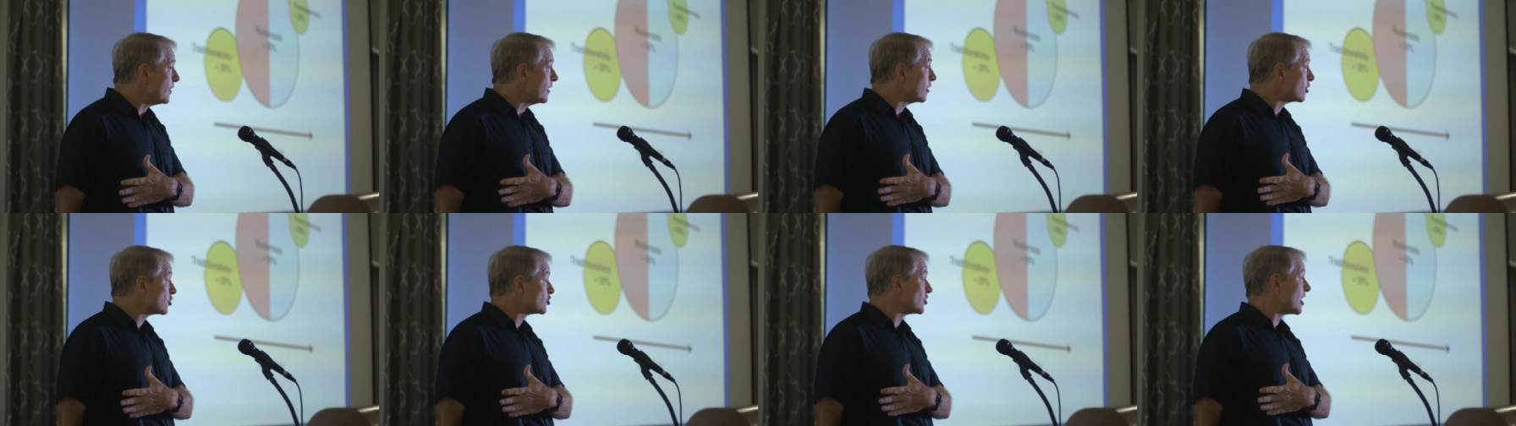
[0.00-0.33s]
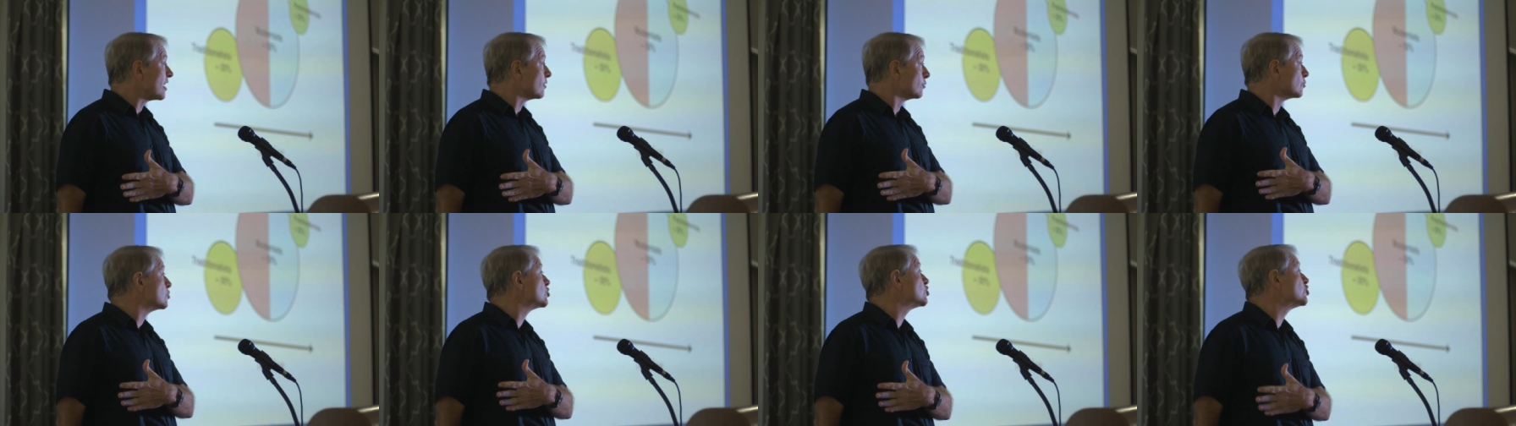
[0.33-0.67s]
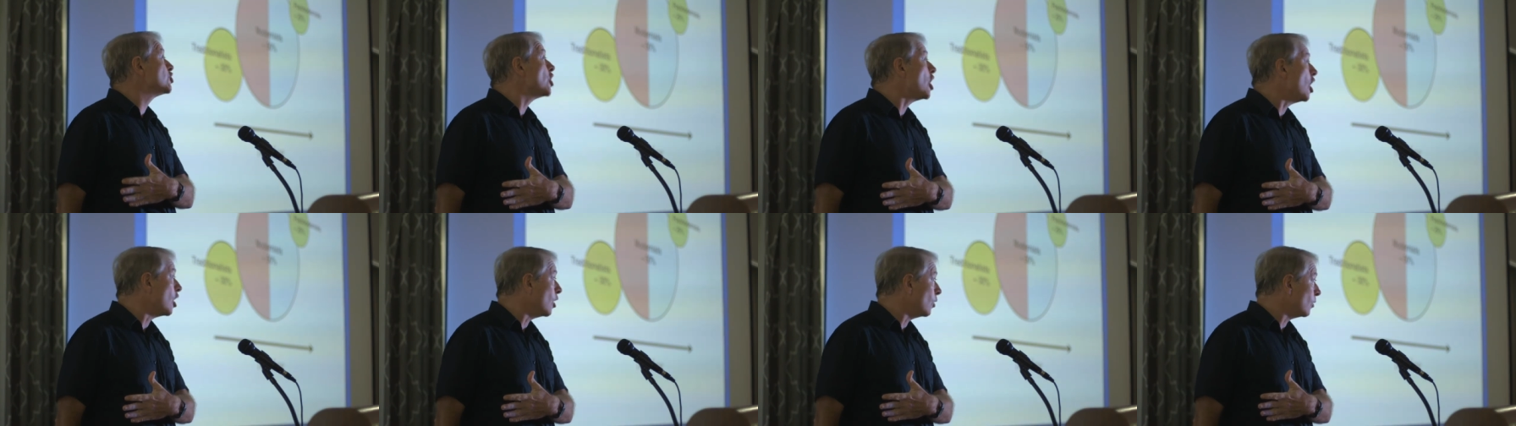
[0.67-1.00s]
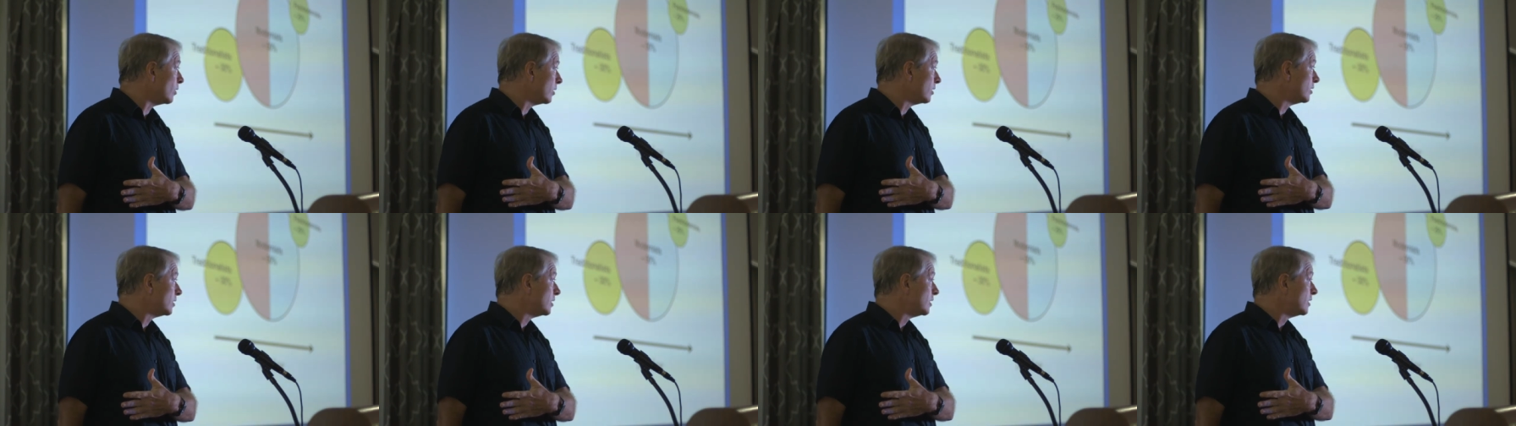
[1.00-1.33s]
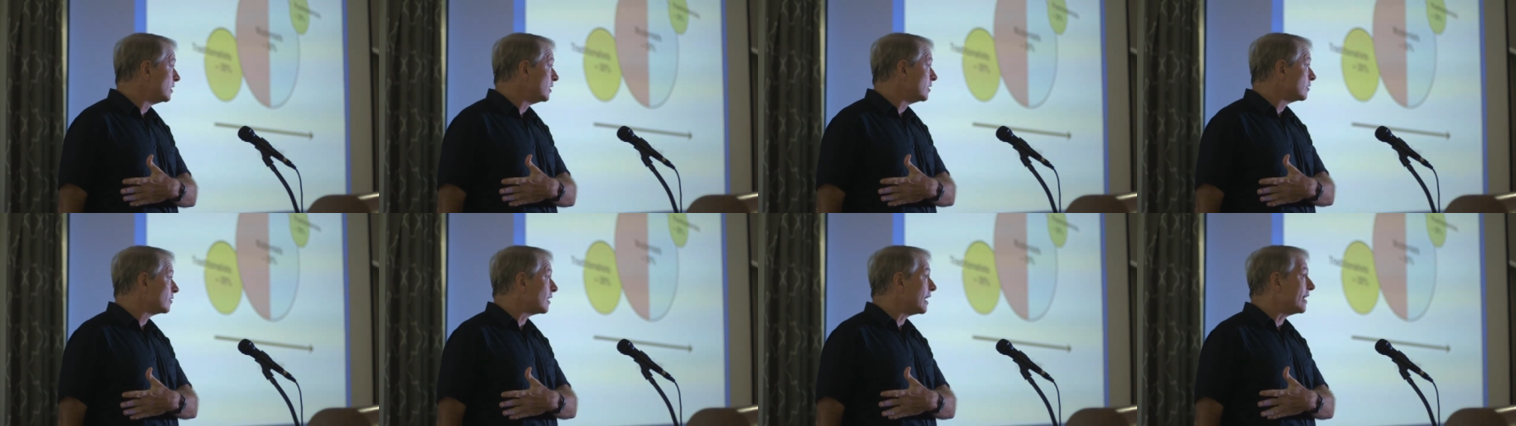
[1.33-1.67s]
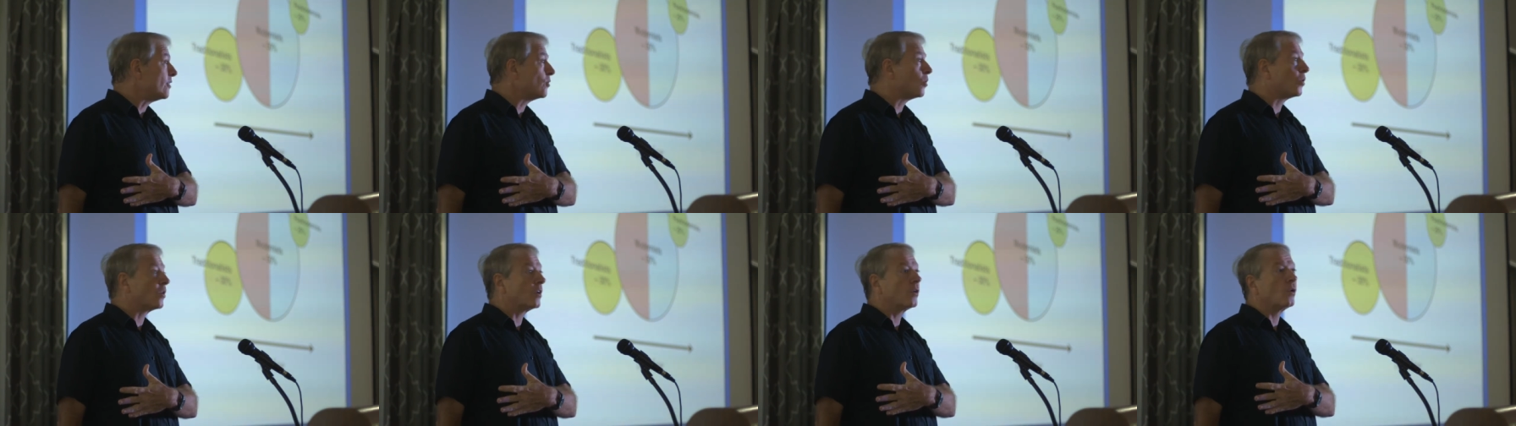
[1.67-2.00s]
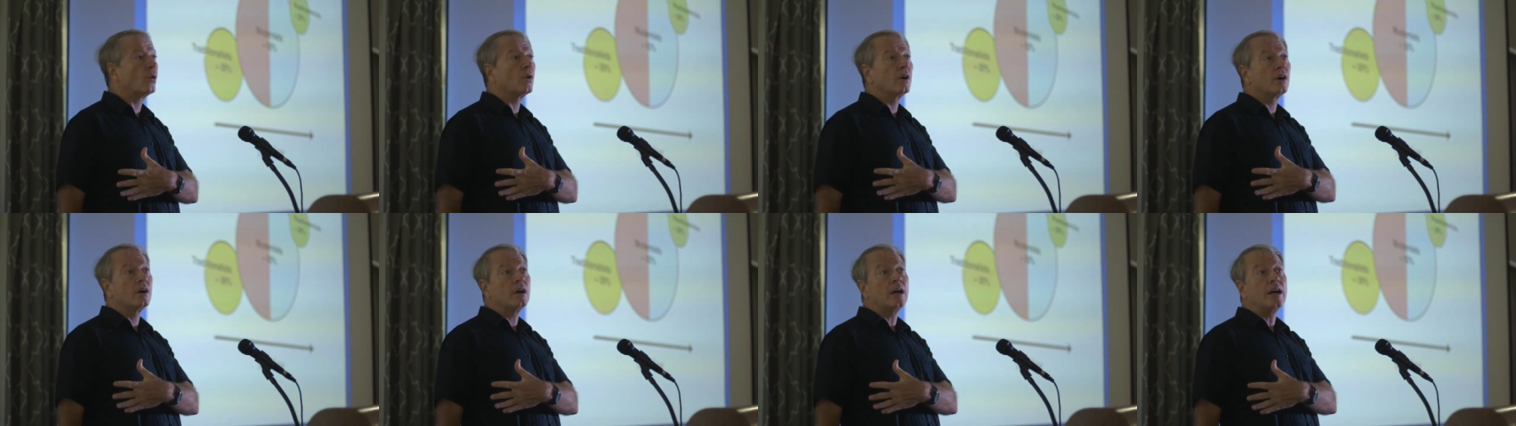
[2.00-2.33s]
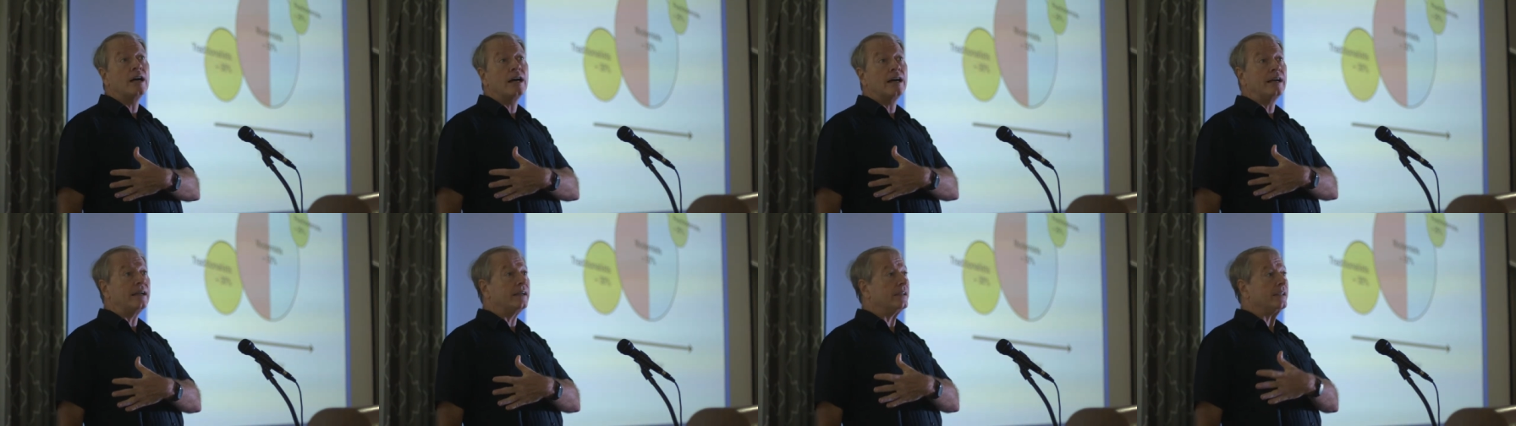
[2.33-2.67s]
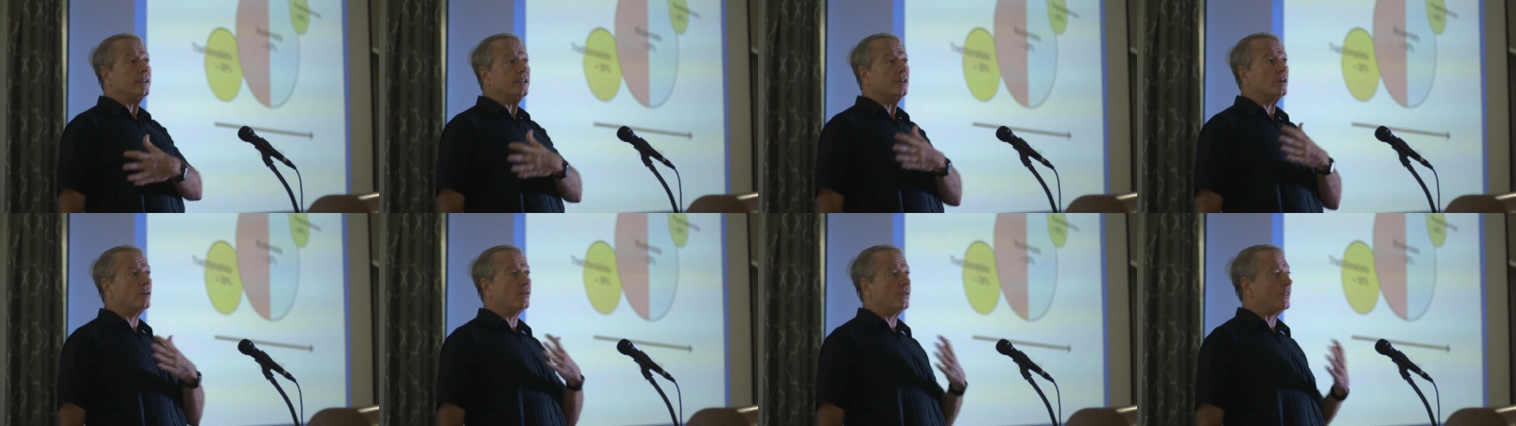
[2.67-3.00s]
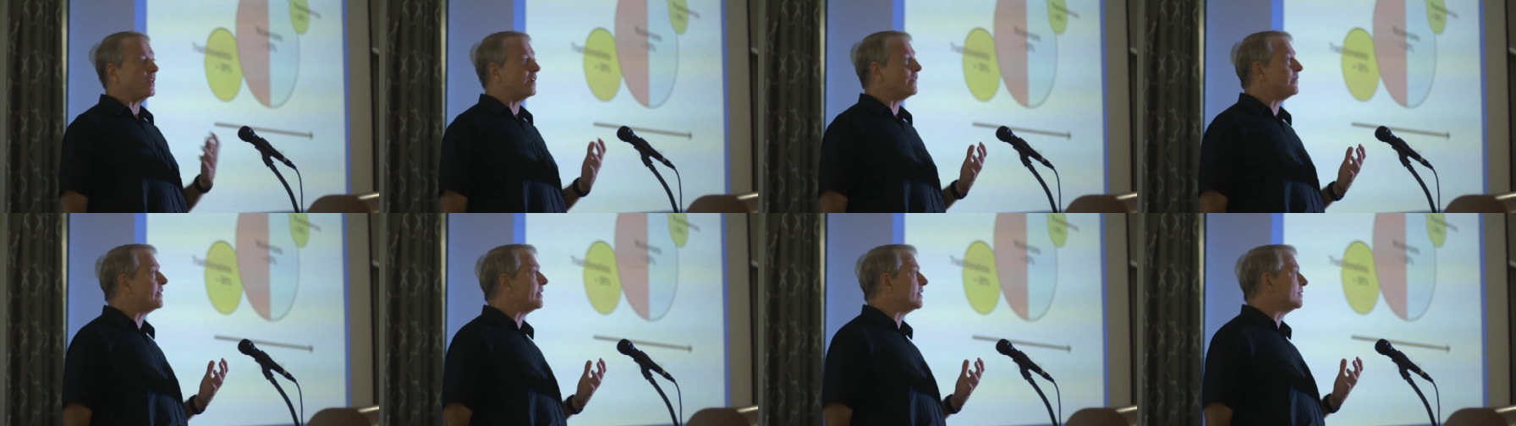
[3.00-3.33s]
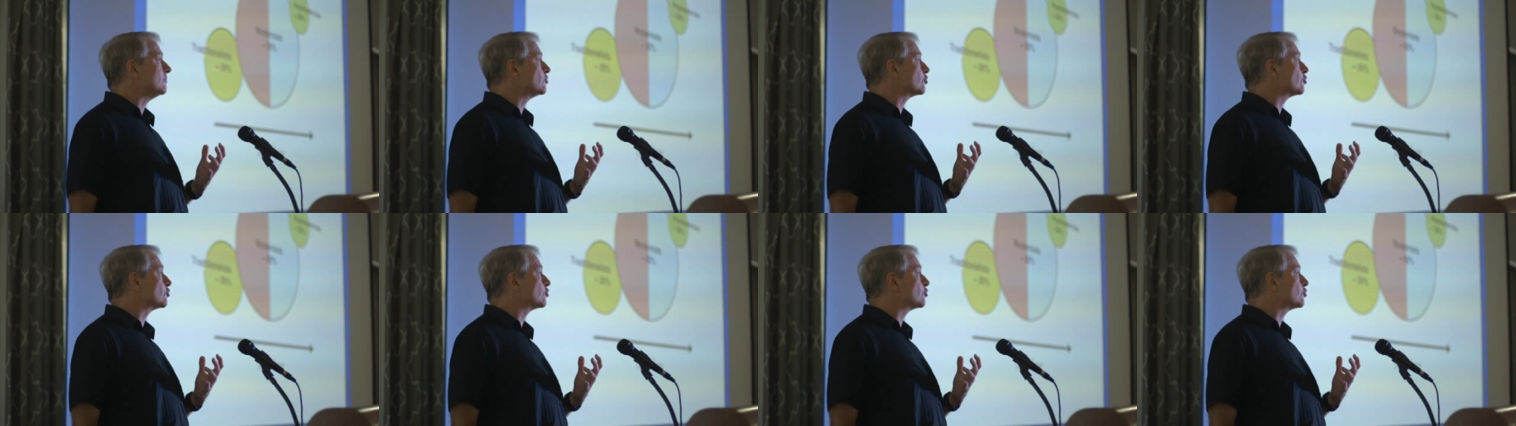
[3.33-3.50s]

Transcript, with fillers: thinkers like Rousseau, right? Or, or uh, you know, the, the